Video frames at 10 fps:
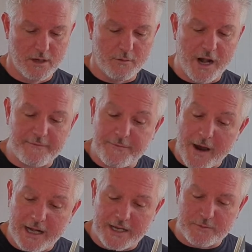When I
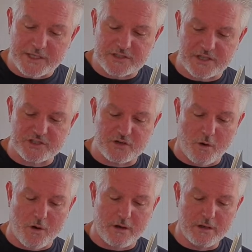finally reached the
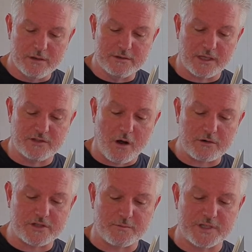shore, the
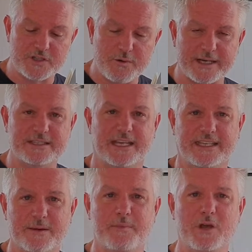doctor was quick to
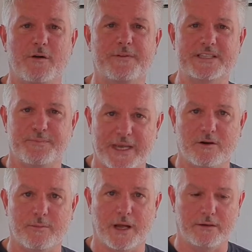get me off his pedal
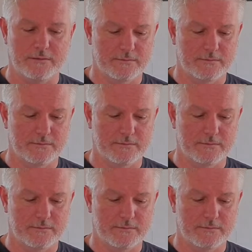boat.